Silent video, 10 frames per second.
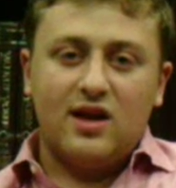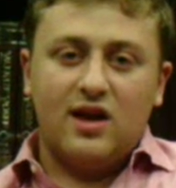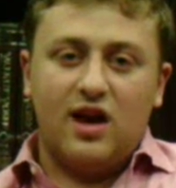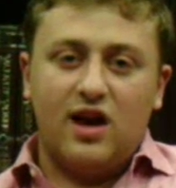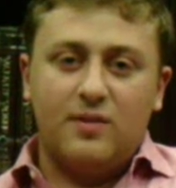
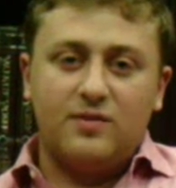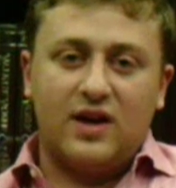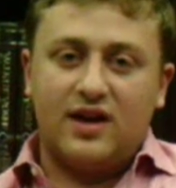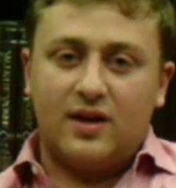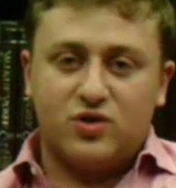And
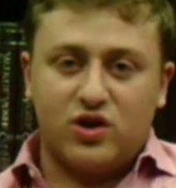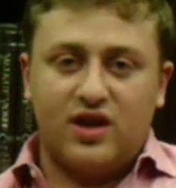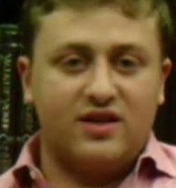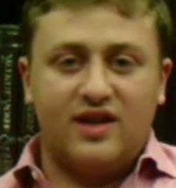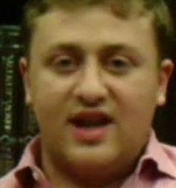I'm sure,
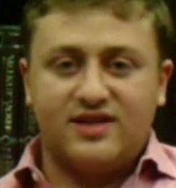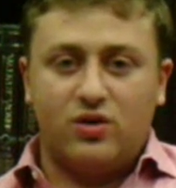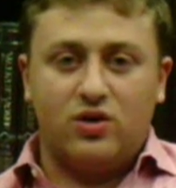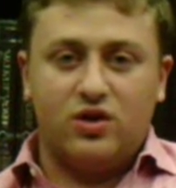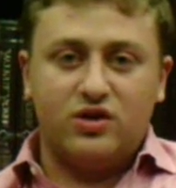and that's
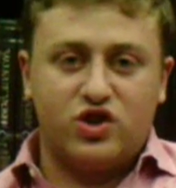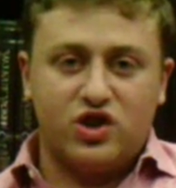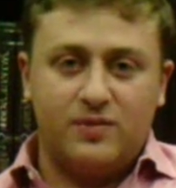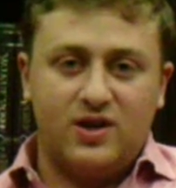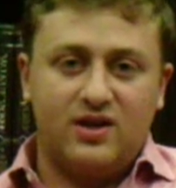all
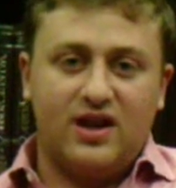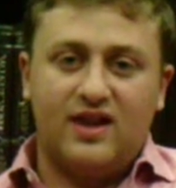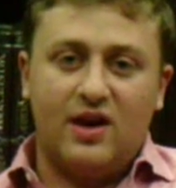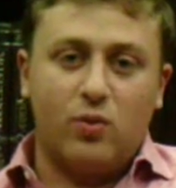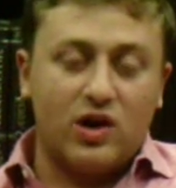legitimate, and
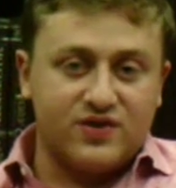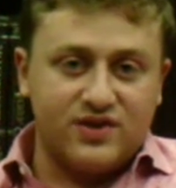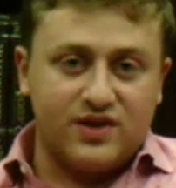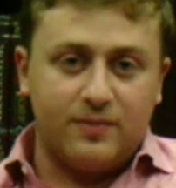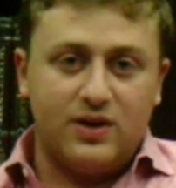that works for
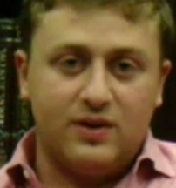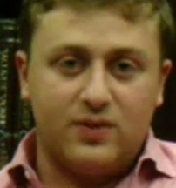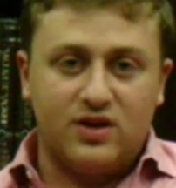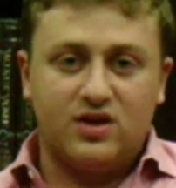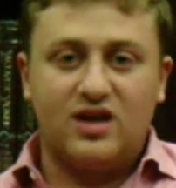some
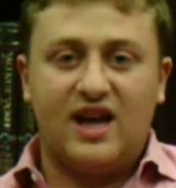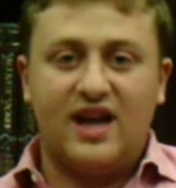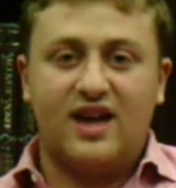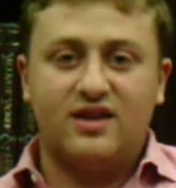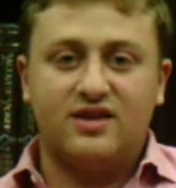people.
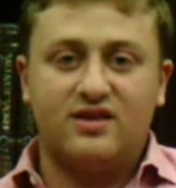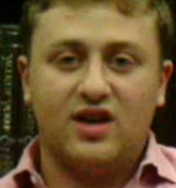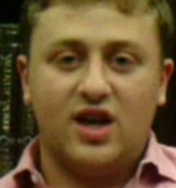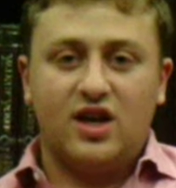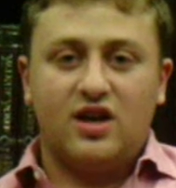And
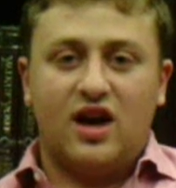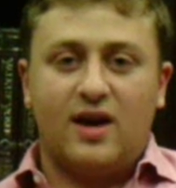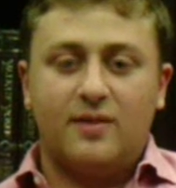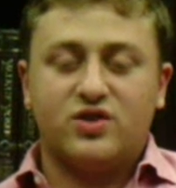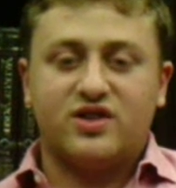
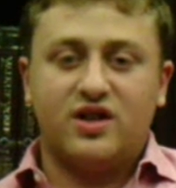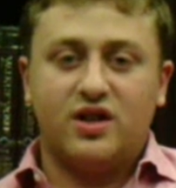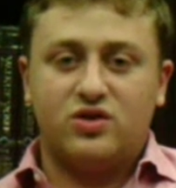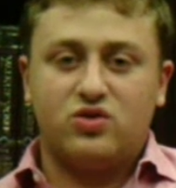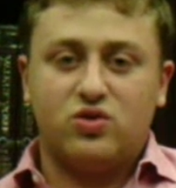I'm just going to
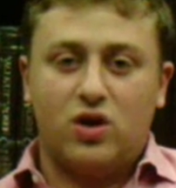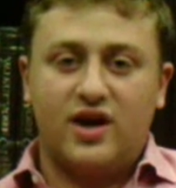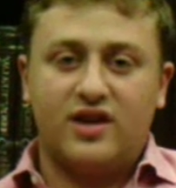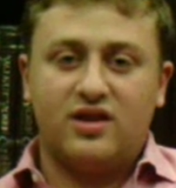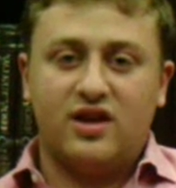try
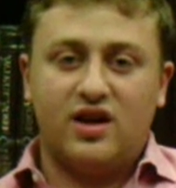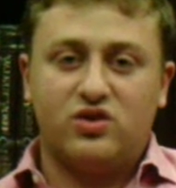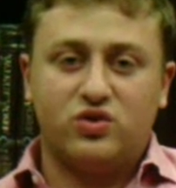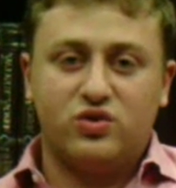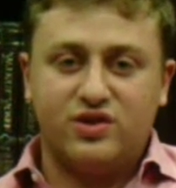and
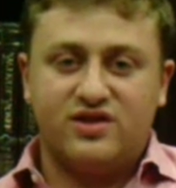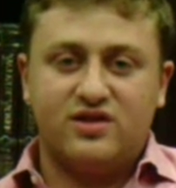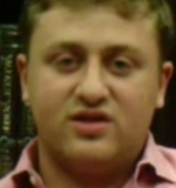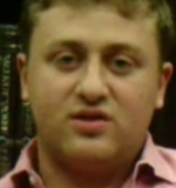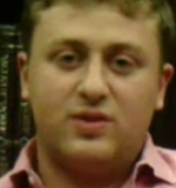introduce
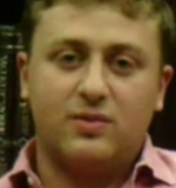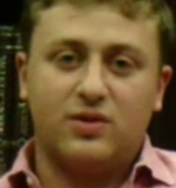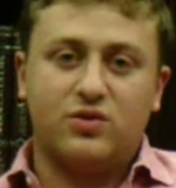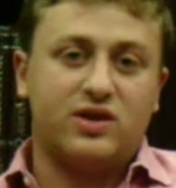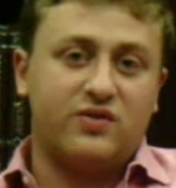people
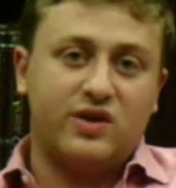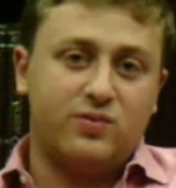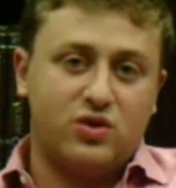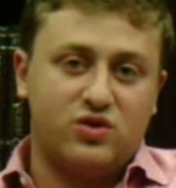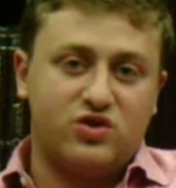to a different
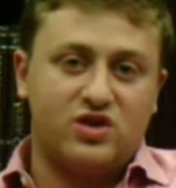approach